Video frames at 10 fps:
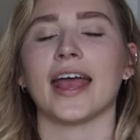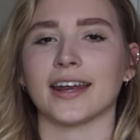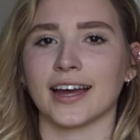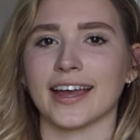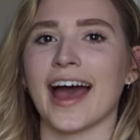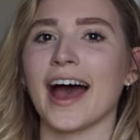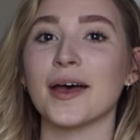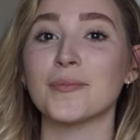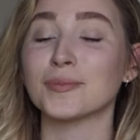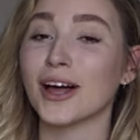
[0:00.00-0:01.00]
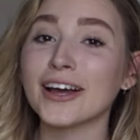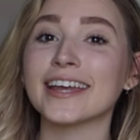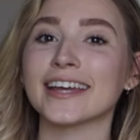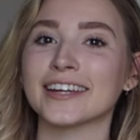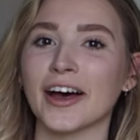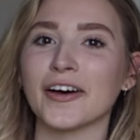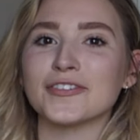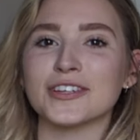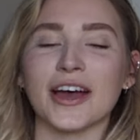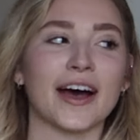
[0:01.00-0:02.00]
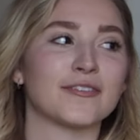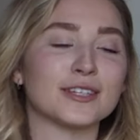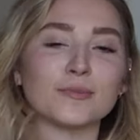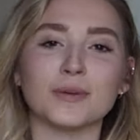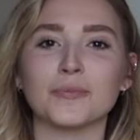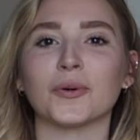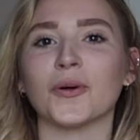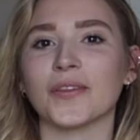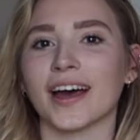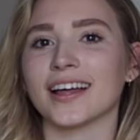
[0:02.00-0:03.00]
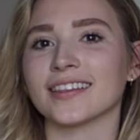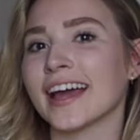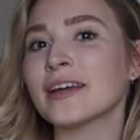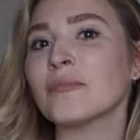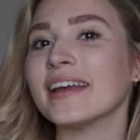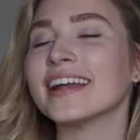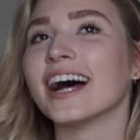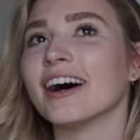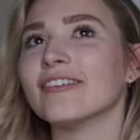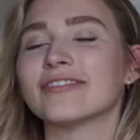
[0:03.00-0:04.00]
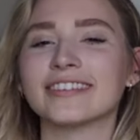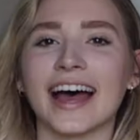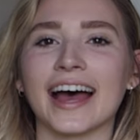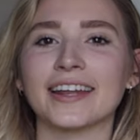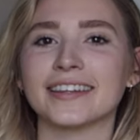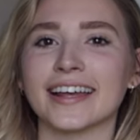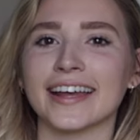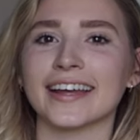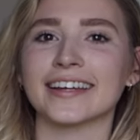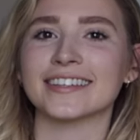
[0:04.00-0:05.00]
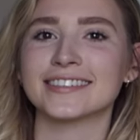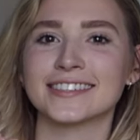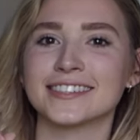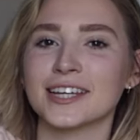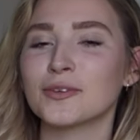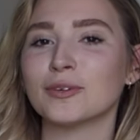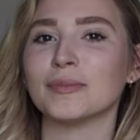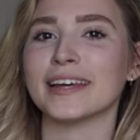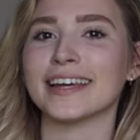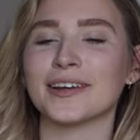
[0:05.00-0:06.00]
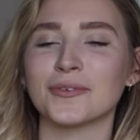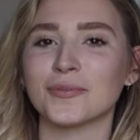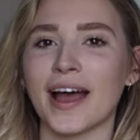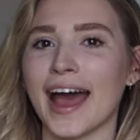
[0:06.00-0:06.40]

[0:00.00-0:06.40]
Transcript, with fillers: and I am lucky enough to have these people that like me enough that they stick with me and